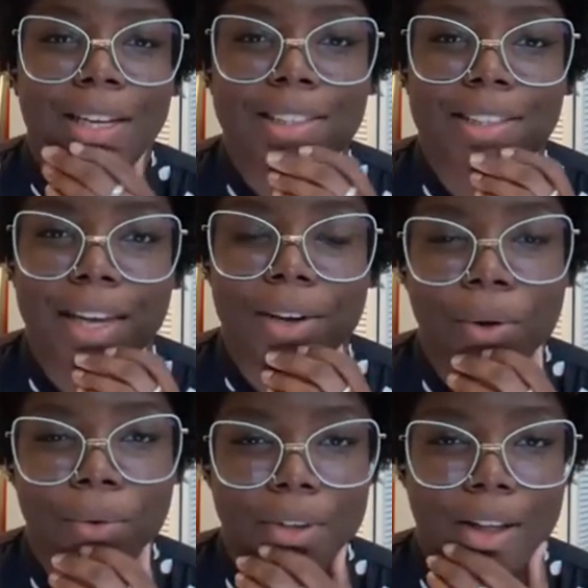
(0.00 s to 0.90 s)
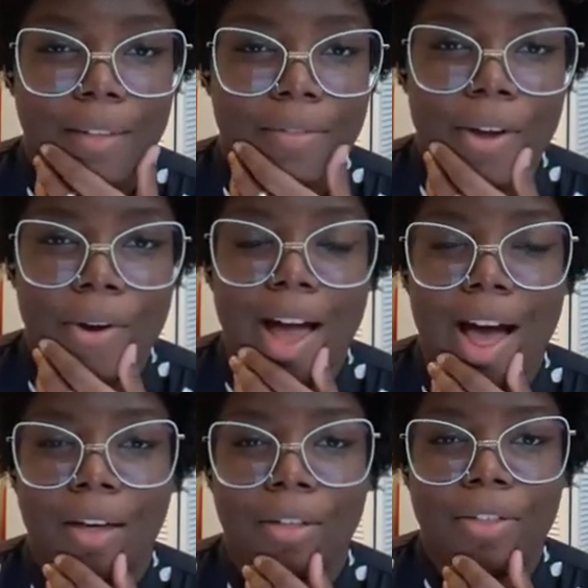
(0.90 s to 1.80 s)
to take a hold of their
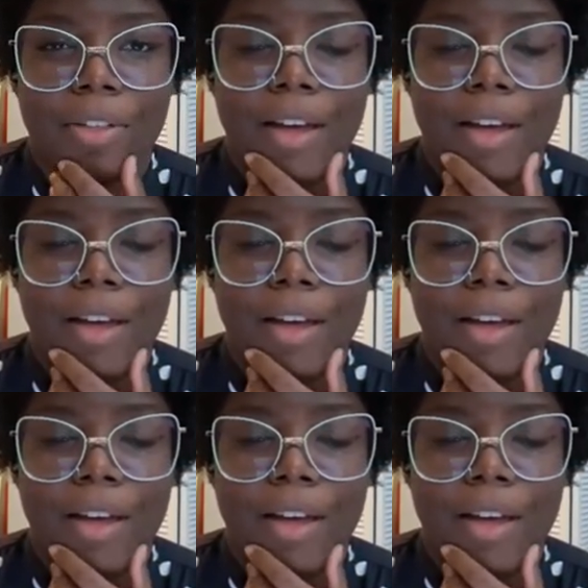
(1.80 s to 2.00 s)
health.